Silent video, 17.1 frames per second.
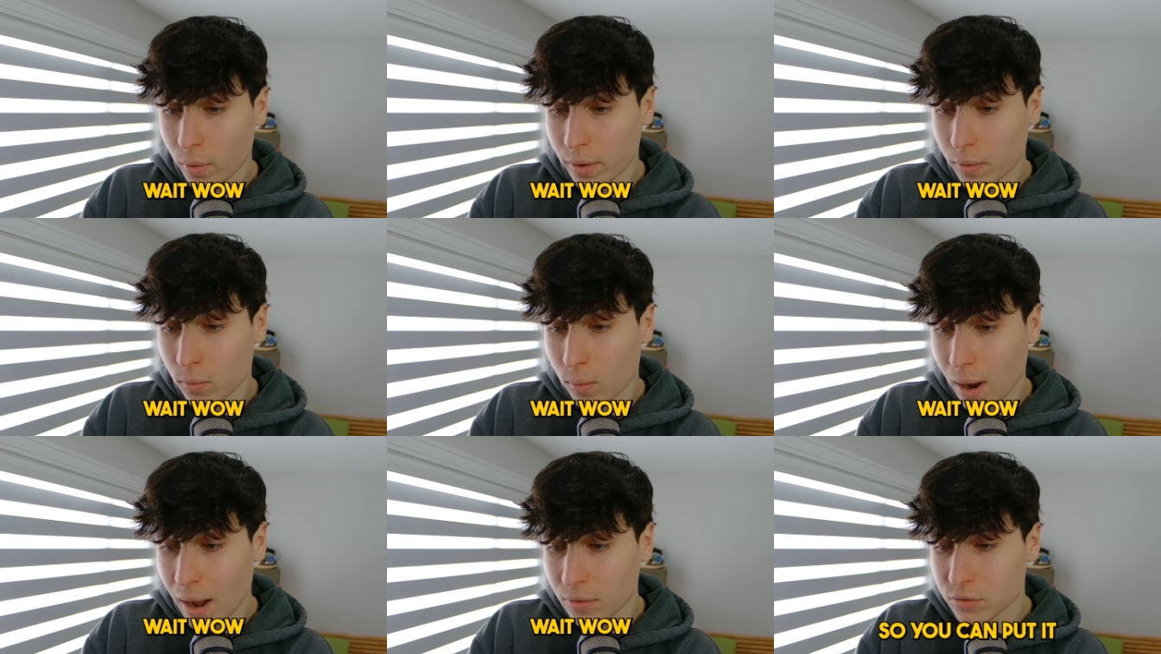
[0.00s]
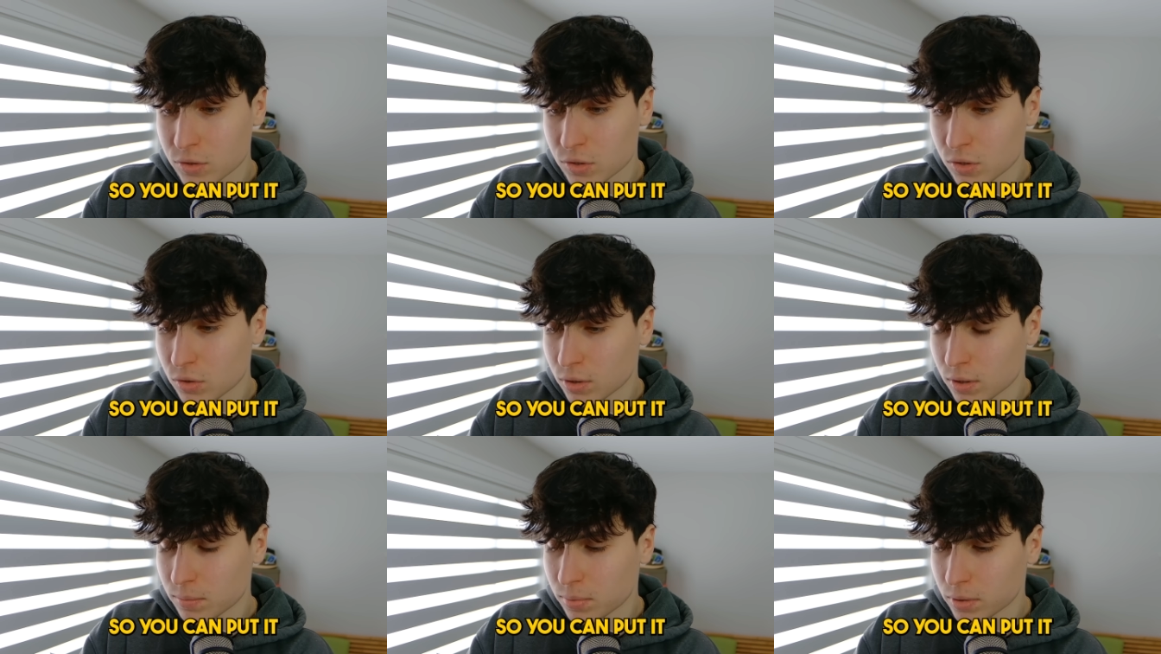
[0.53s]
Wait, wow. So
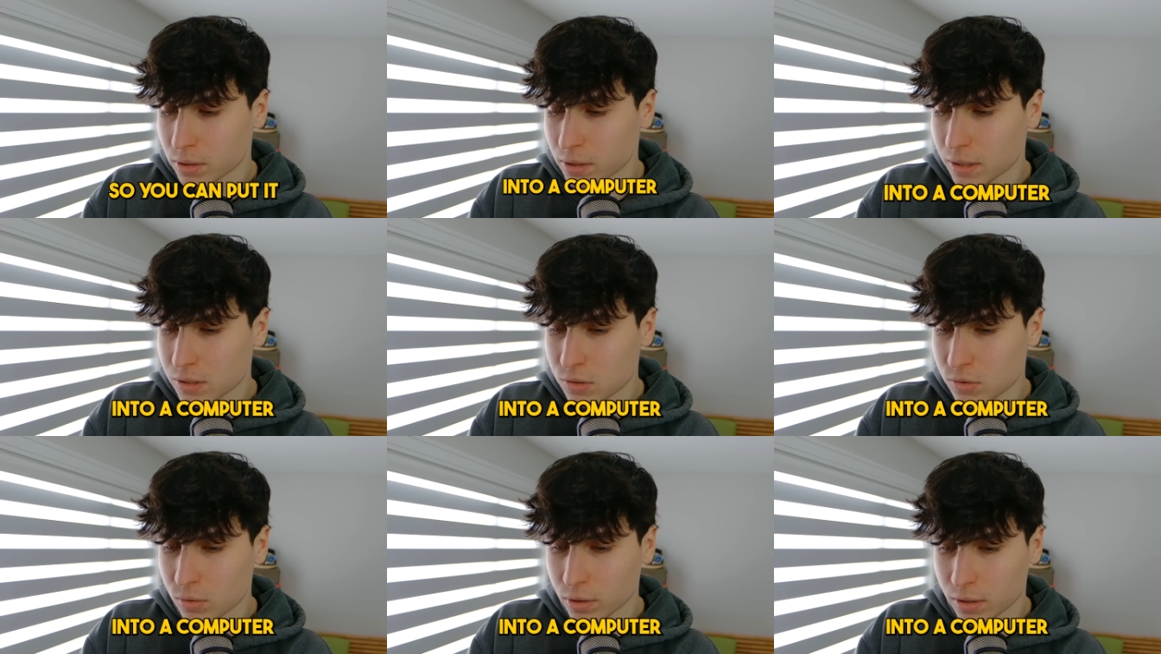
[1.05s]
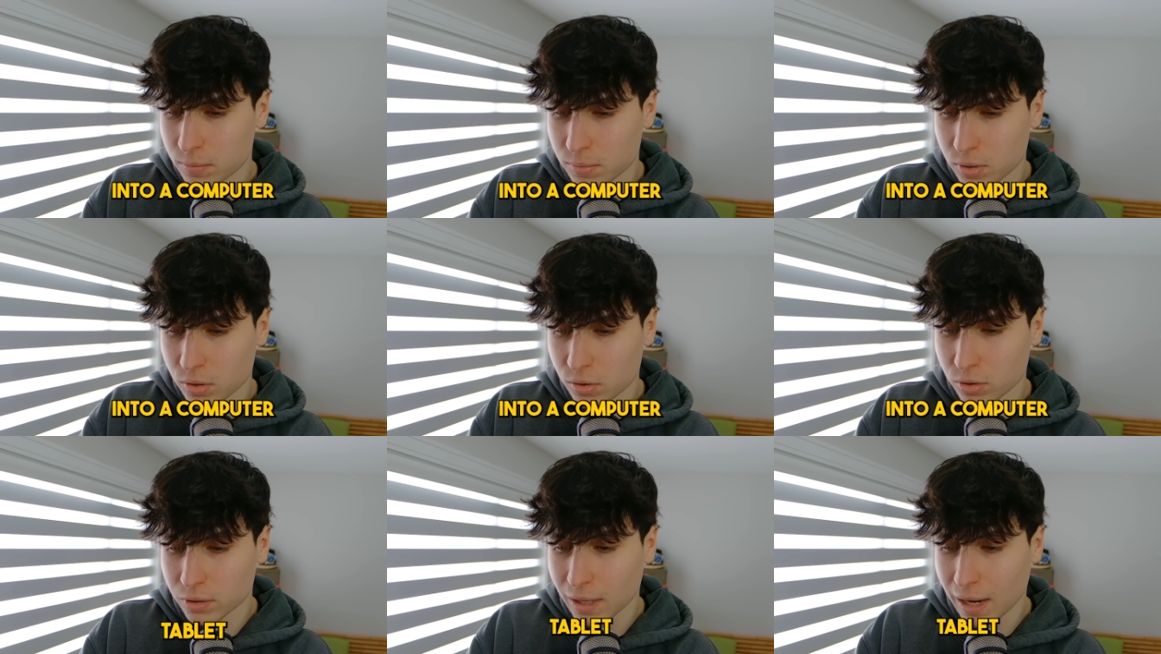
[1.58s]
you can put it into a
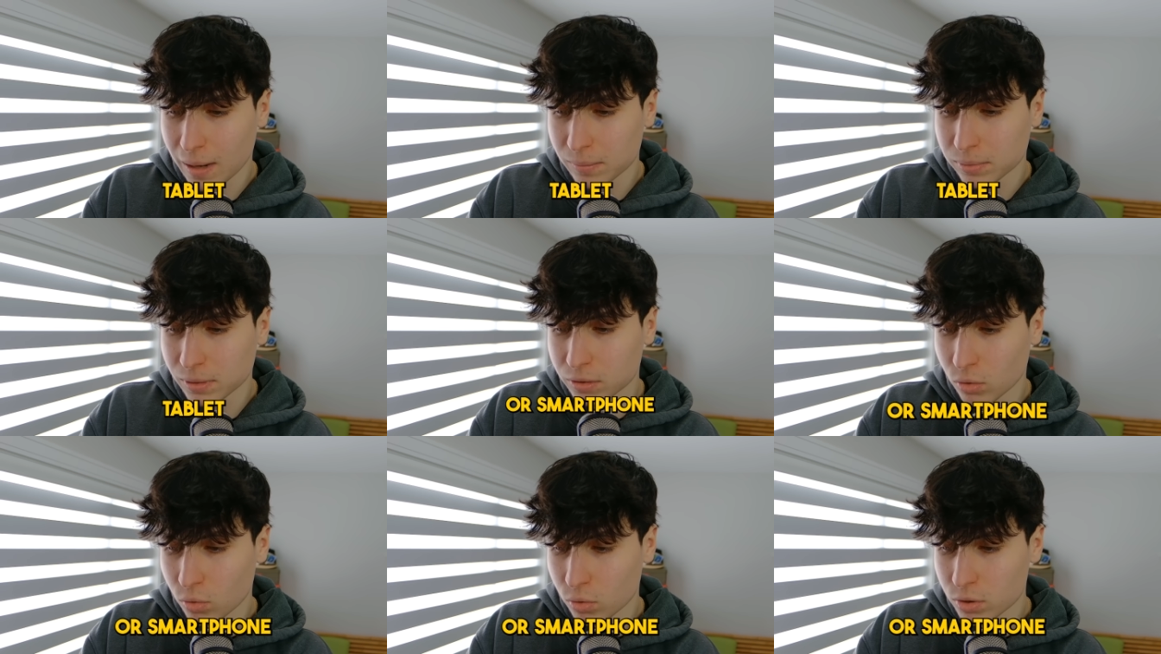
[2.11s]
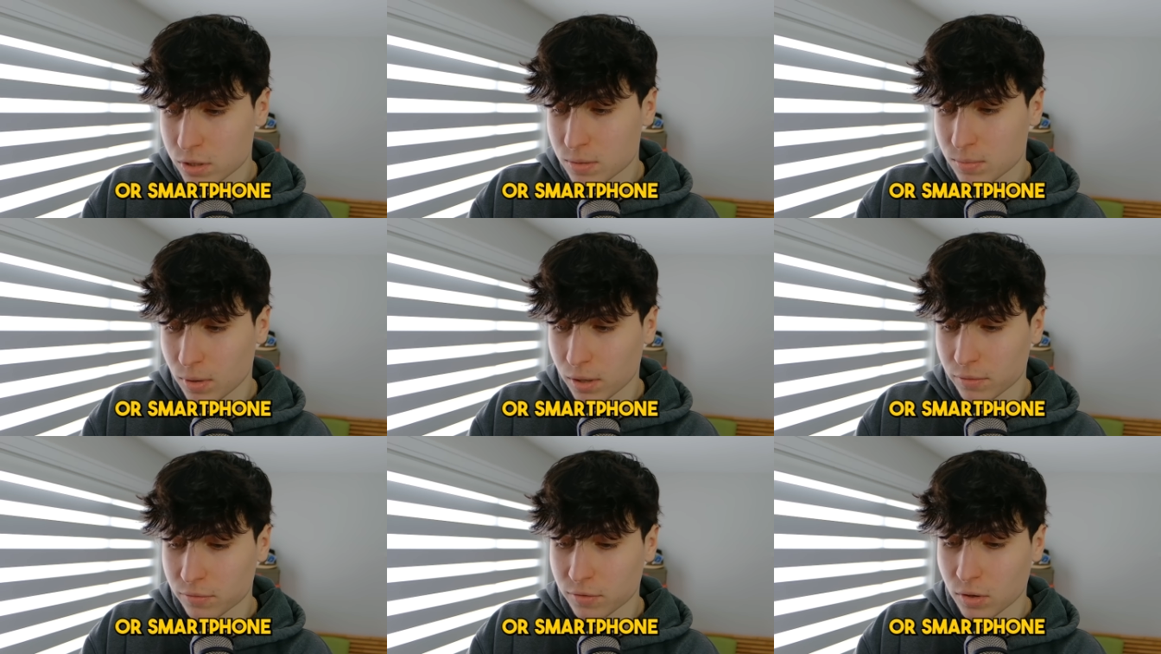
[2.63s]
computer, tablet or
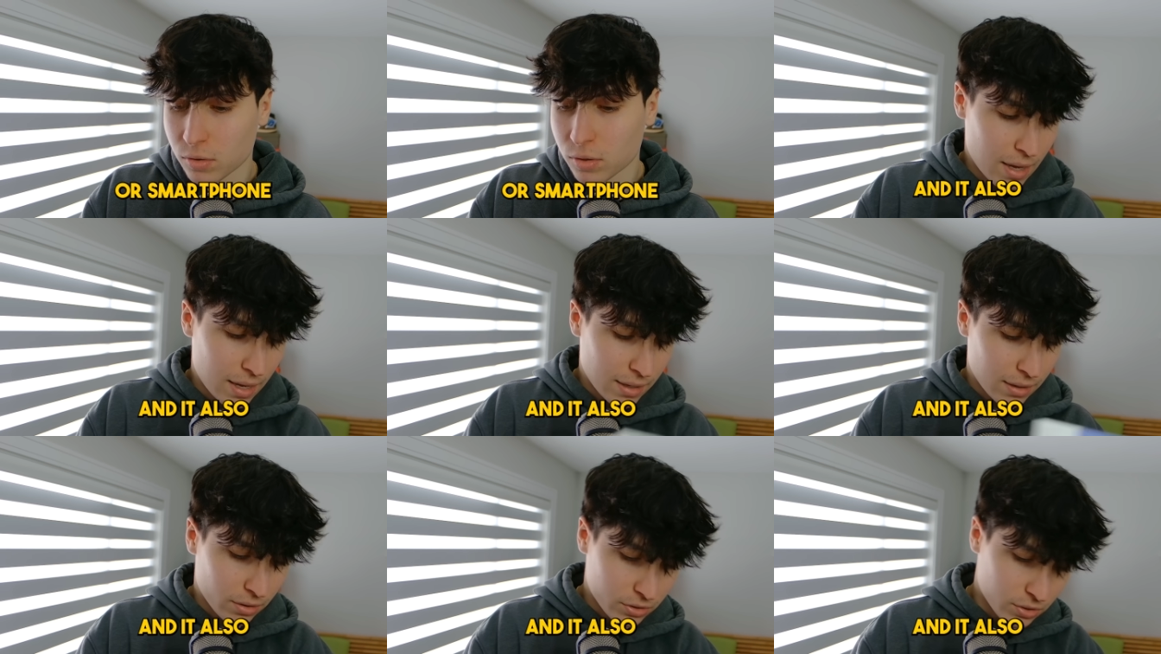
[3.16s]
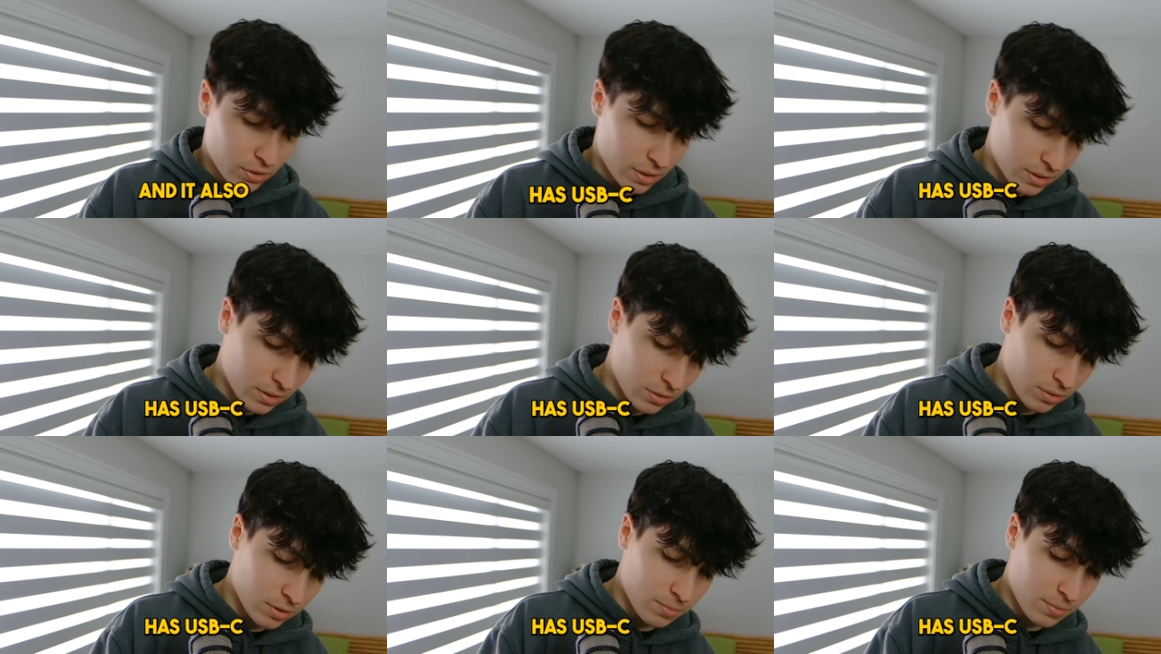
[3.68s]
smartphone and it also has
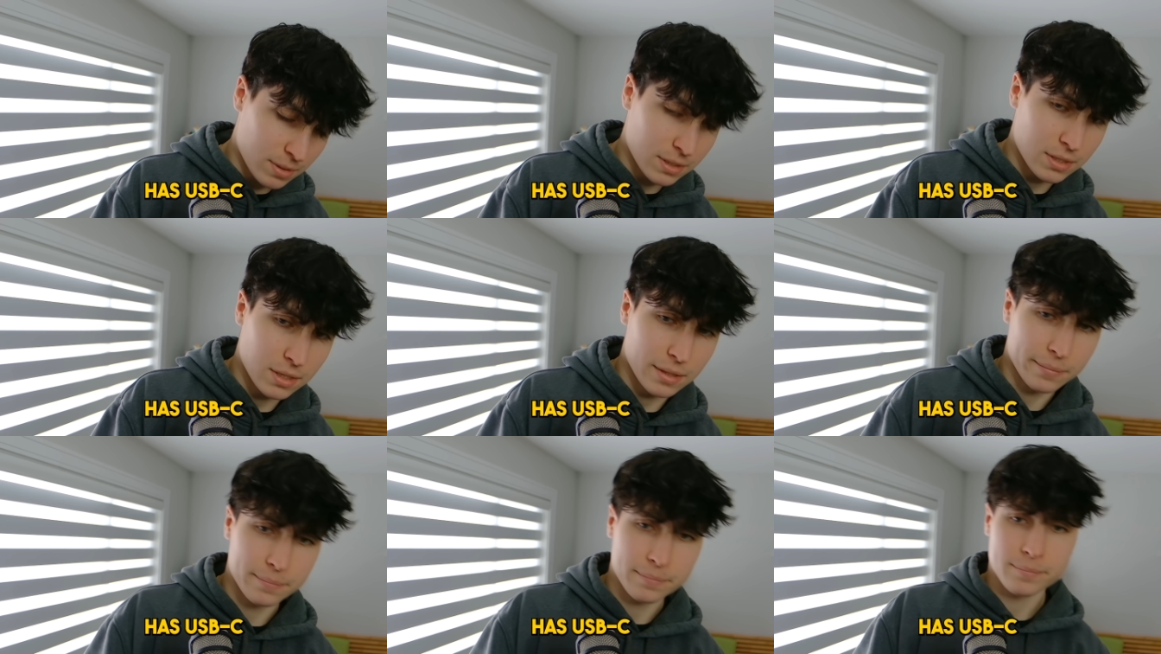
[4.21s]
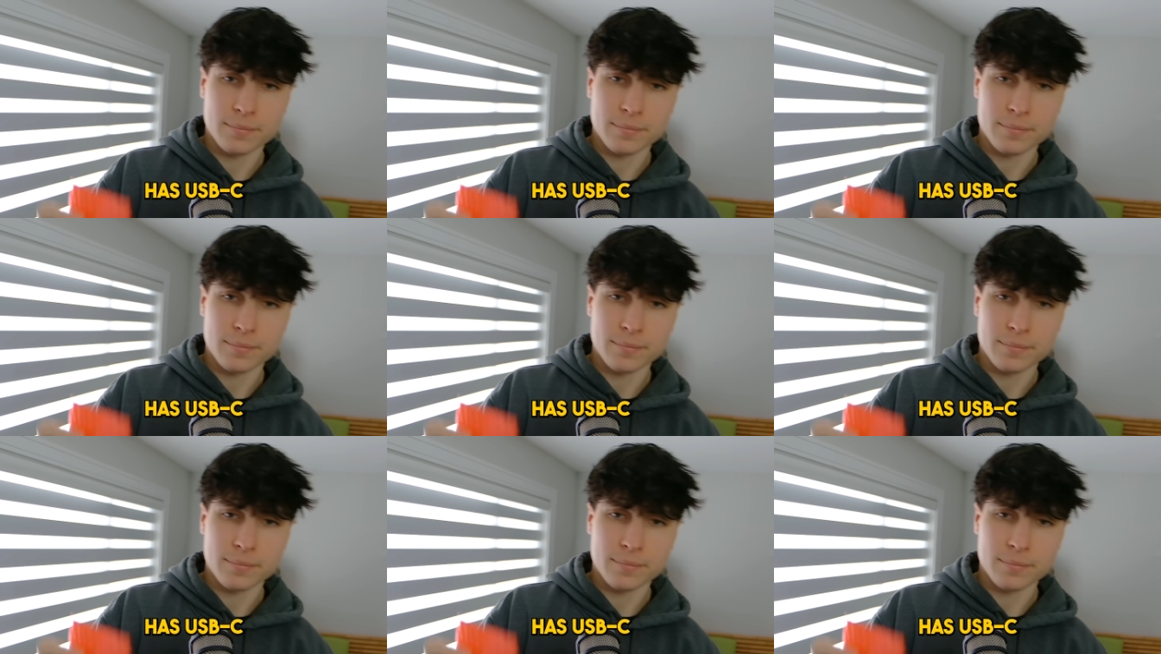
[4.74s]
USB-C.